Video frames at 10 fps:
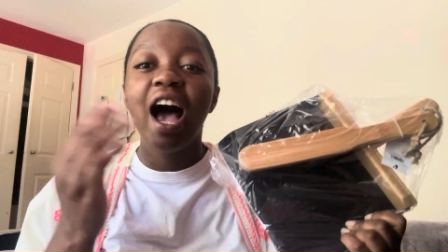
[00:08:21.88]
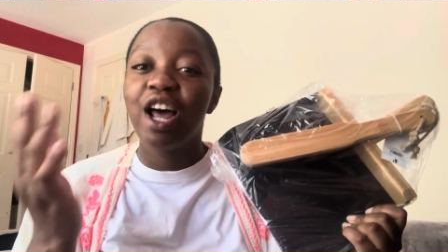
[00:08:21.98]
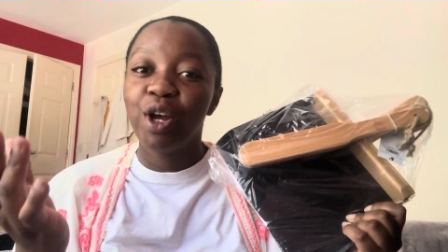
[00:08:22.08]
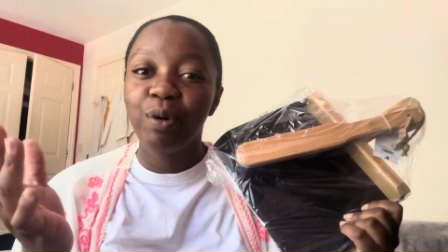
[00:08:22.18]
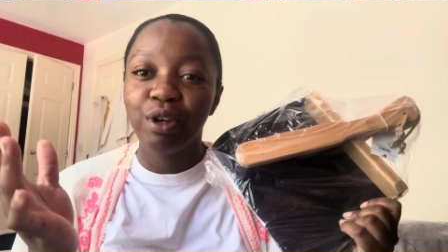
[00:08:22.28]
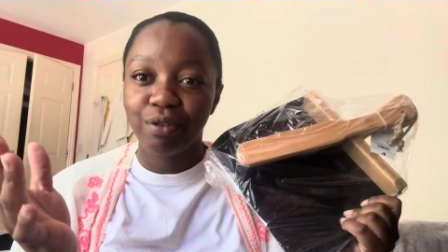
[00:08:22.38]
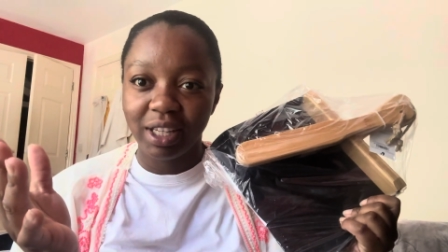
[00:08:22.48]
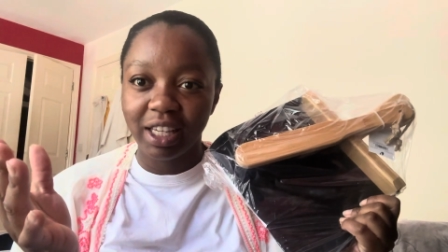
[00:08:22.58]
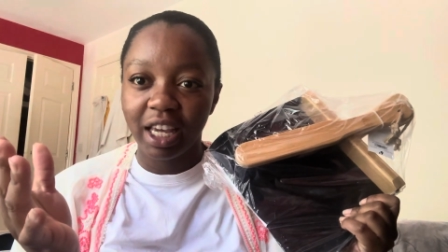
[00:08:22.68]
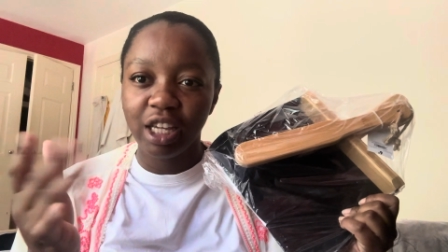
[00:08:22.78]
I know what you're
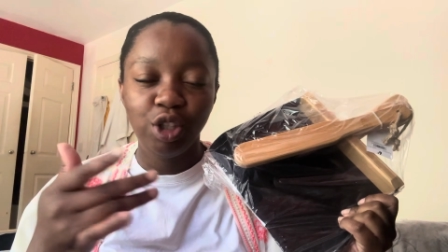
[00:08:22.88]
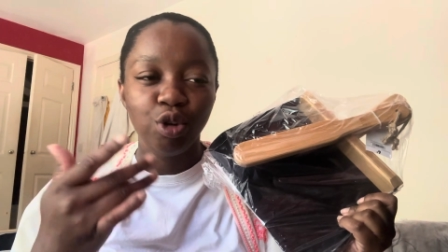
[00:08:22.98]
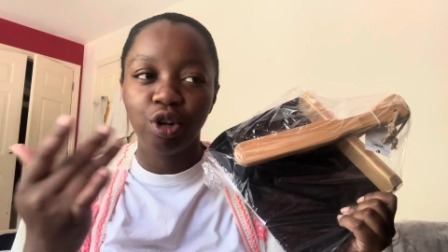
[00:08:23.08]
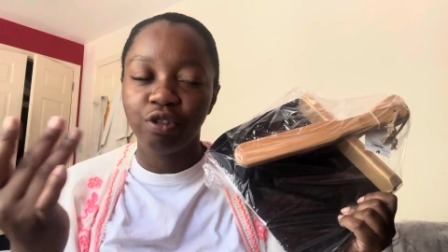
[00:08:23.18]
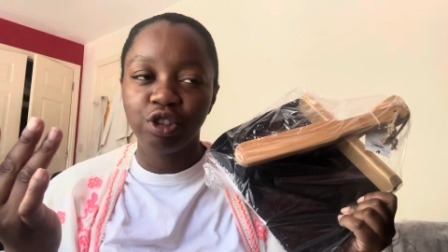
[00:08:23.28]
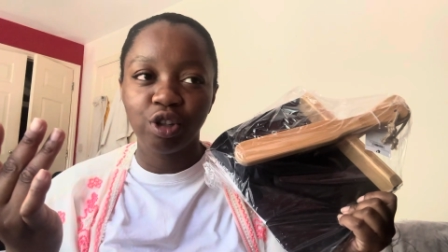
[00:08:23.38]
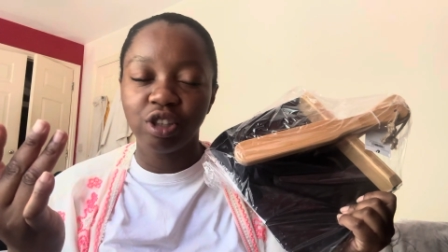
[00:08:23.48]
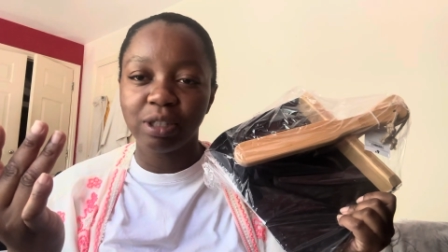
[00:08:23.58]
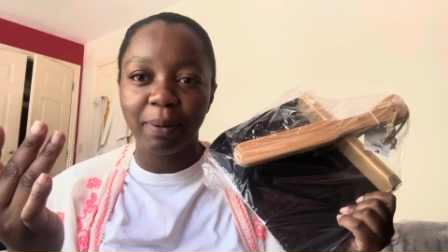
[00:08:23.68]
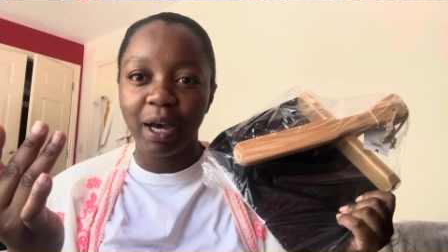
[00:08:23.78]
thinking. You could have just
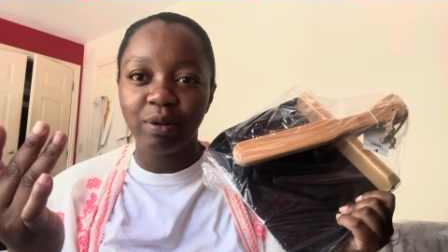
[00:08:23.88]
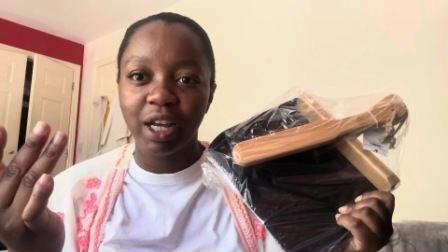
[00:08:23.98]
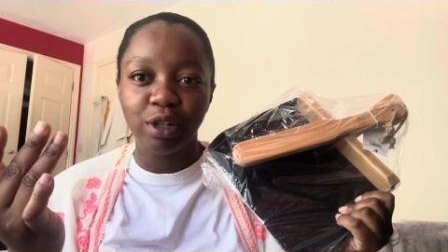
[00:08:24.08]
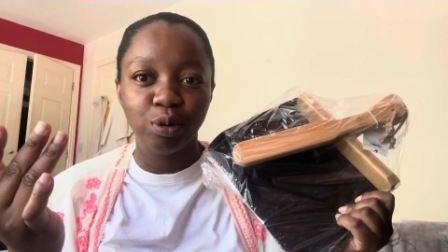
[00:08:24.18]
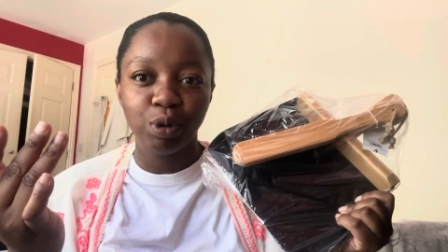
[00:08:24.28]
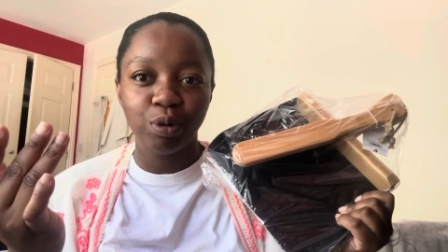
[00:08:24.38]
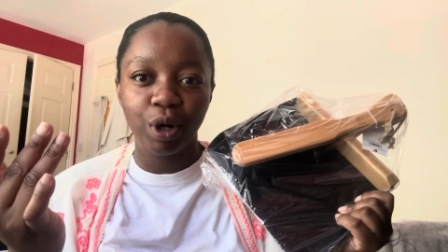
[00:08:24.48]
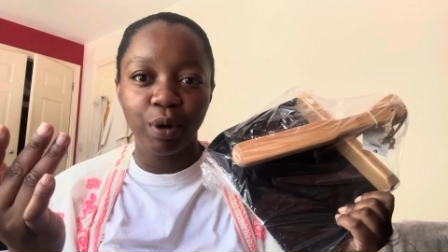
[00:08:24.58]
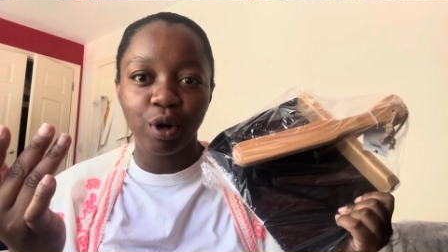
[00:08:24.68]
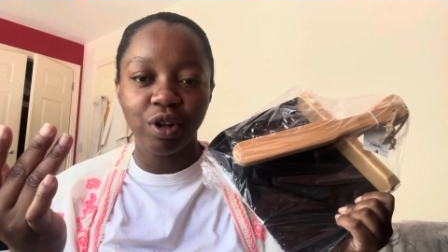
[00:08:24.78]
gone to Poundland or Wilko
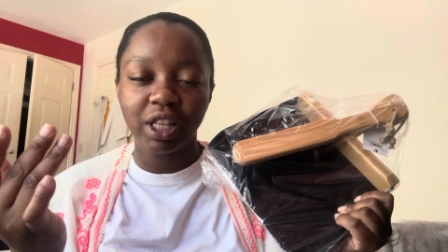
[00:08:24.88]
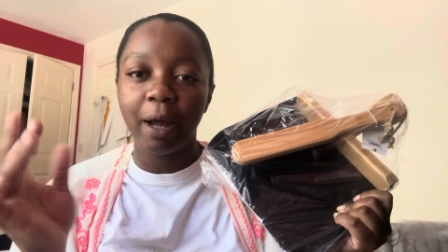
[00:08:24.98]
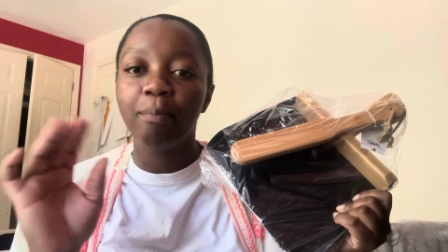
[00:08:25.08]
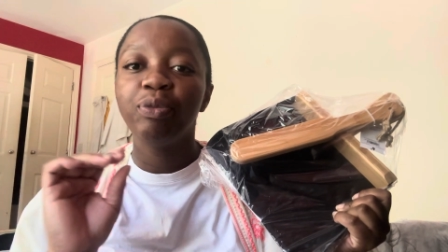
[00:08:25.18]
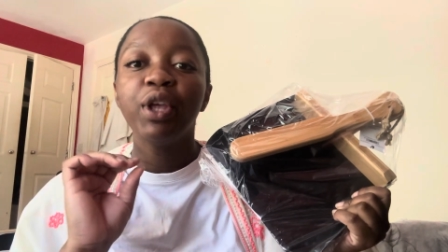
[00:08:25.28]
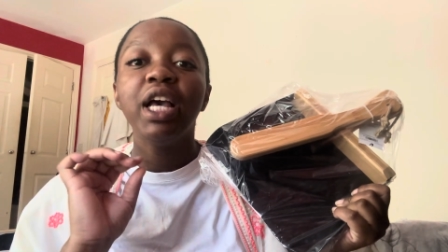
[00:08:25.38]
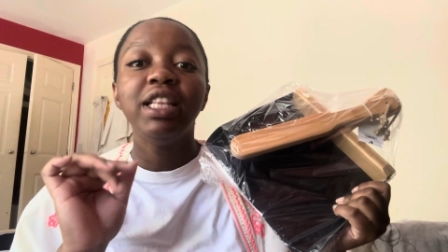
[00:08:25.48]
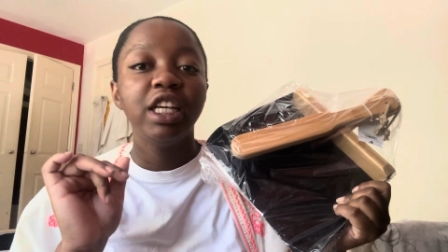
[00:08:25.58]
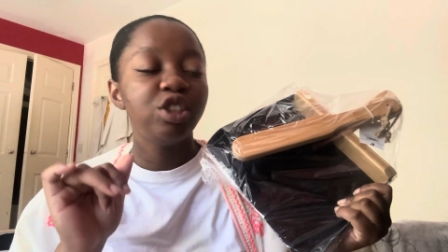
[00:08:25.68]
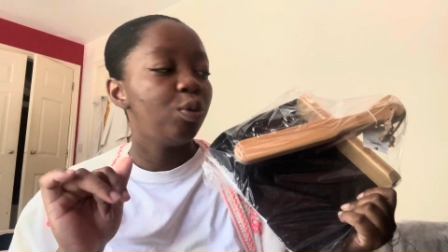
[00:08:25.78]
and got that.
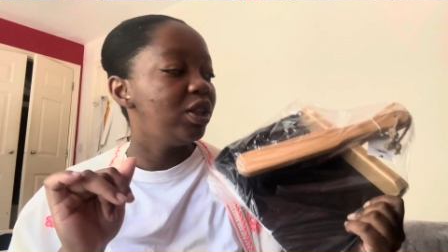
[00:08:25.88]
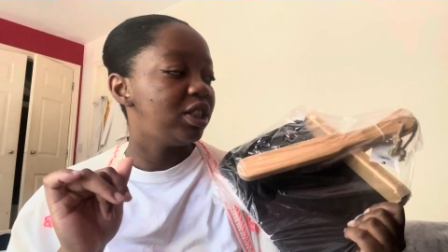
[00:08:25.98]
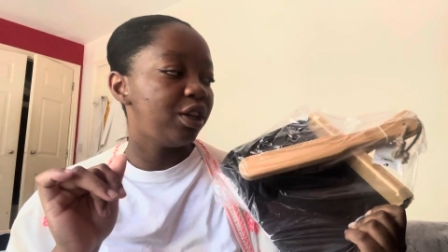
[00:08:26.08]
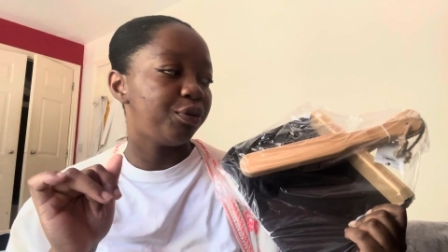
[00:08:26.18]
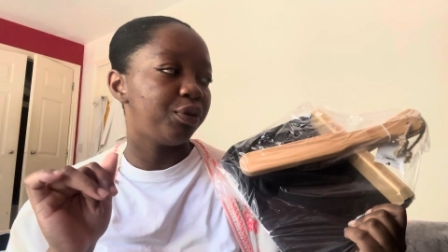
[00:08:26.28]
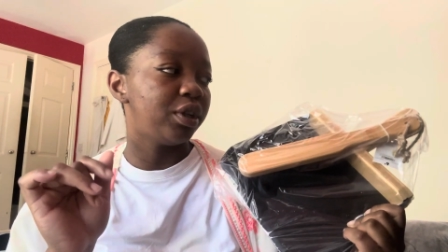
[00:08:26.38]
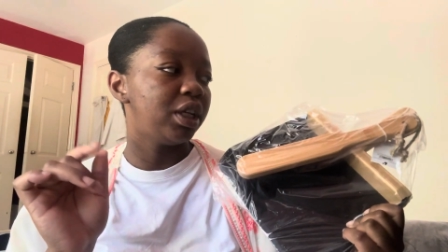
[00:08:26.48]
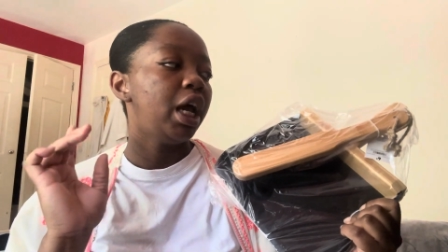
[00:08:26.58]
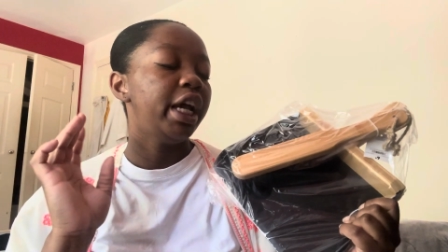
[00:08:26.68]
This one's different.